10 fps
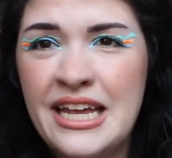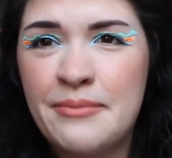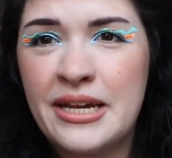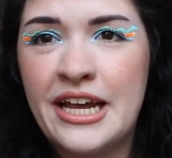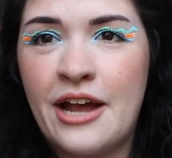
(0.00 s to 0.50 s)
that
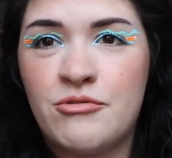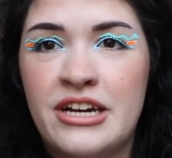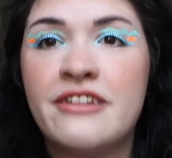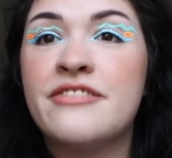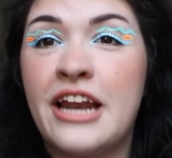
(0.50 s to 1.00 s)
I'm gonna get
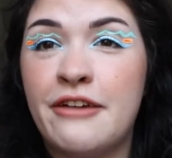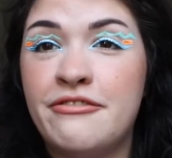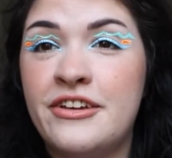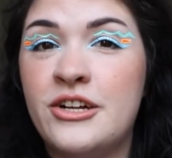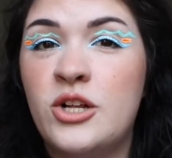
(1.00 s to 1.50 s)
rid of that I
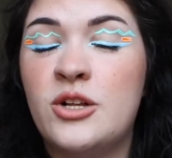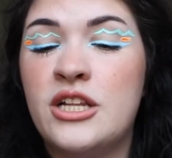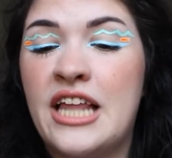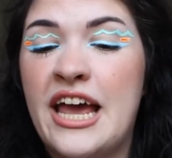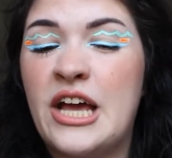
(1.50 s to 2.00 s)
feel
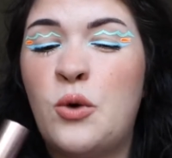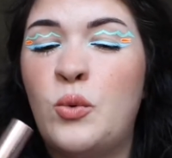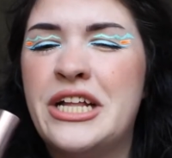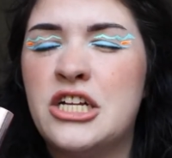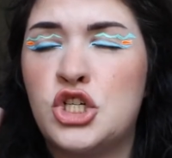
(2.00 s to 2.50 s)
like
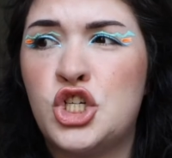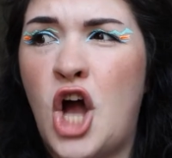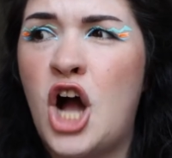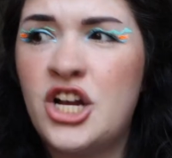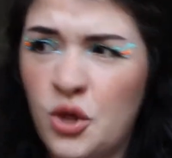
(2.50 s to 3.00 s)
will
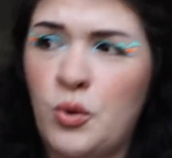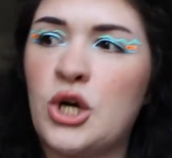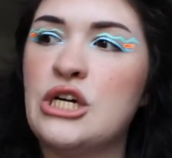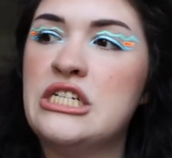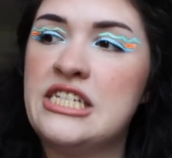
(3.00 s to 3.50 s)
shock the
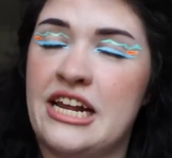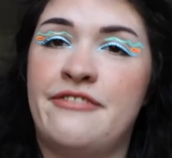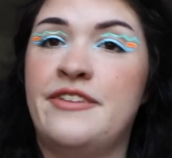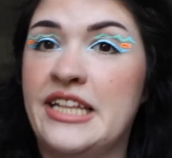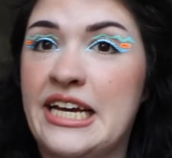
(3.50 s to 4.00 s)
world, and I
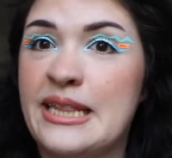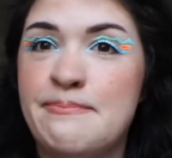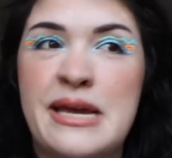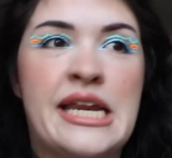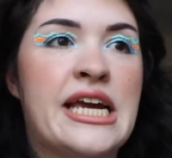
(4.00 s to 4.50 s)
feel like the
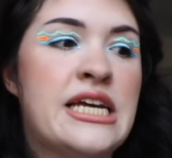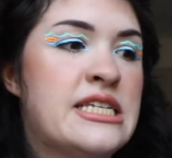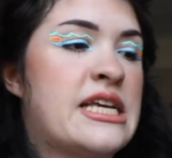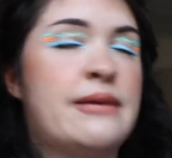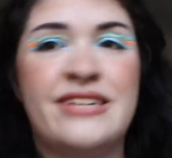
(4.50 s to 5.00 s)
media
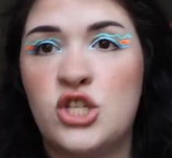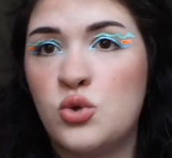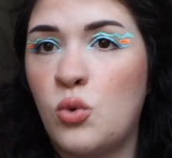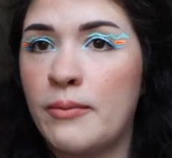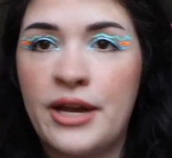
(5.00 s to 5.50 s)
is gonna be
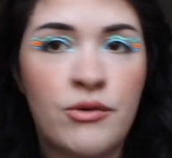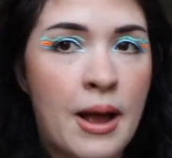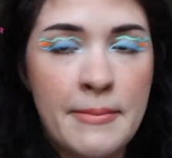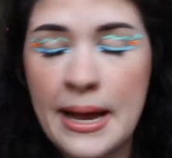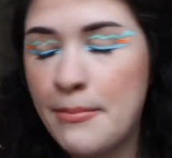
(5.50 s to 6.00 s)
swarming
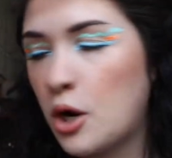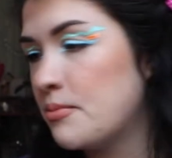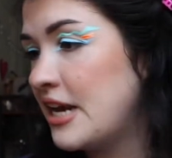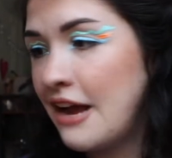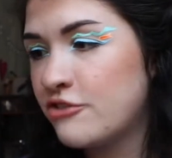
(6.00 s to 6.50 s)
around my
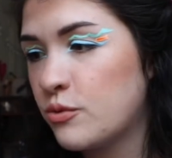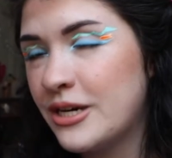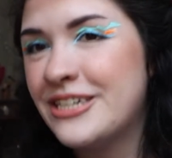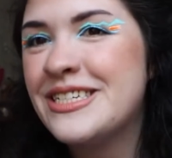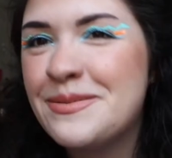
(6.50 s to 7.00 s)
apartment
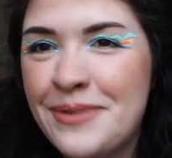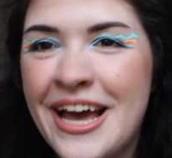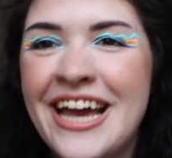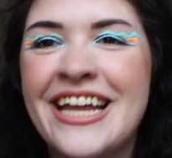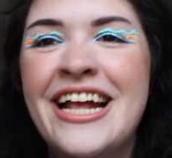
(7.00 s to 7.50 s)
afterwards,
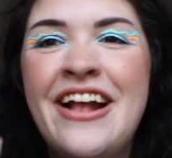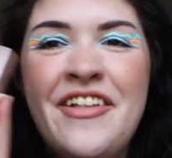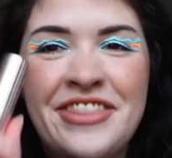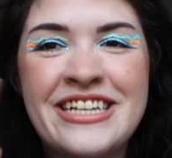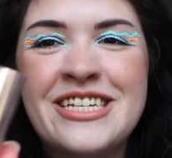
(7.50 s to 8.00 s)
but
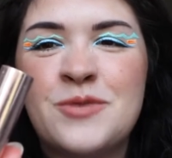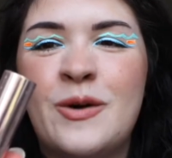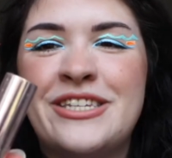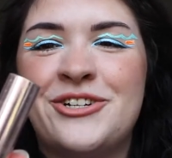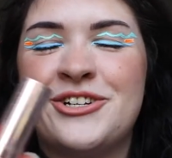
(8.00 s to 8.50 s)
this is
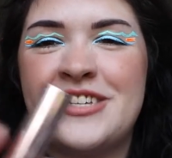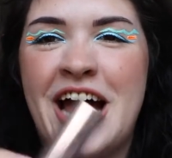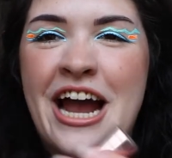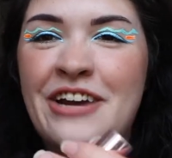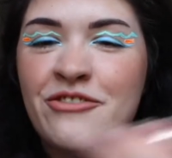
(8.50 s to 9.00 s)
What's Your
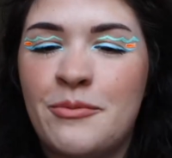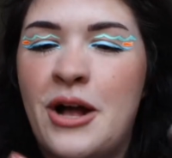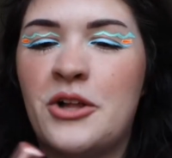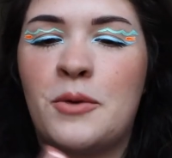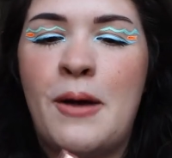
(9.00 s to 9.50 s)
Sign from
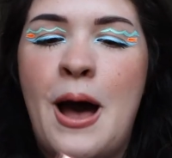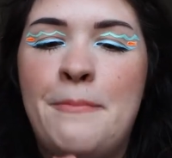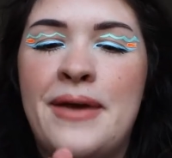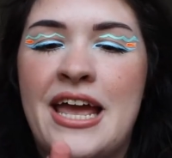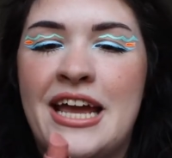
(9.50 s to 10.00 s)

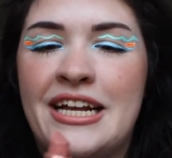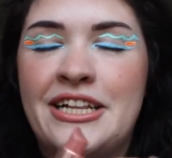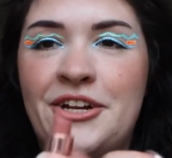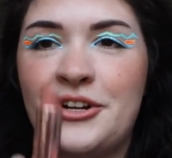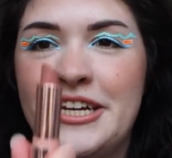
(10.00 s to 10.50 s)
ColourPop, and
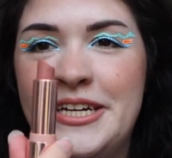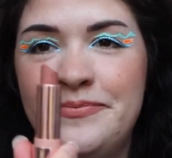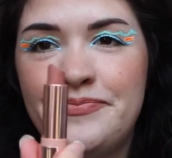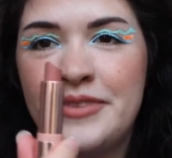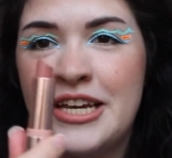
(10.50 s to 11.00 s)

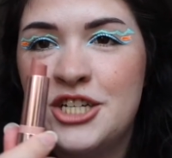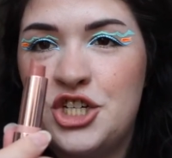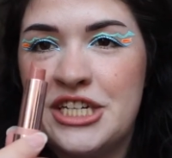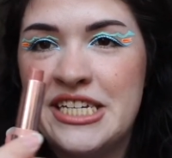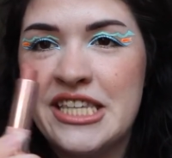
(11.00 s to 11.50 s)
clearly,
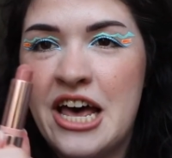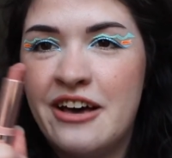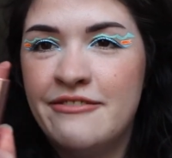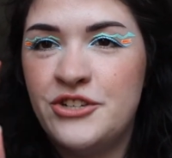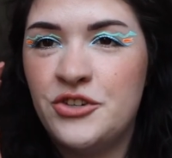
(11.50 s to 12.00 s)
she's
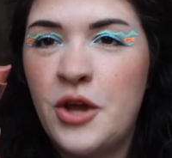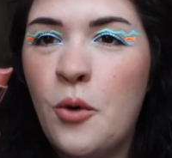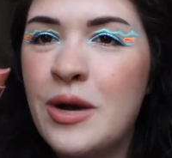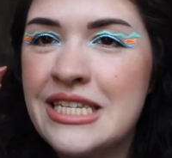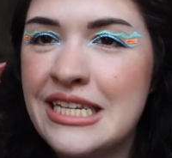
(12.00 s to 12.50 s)
loved. You know once a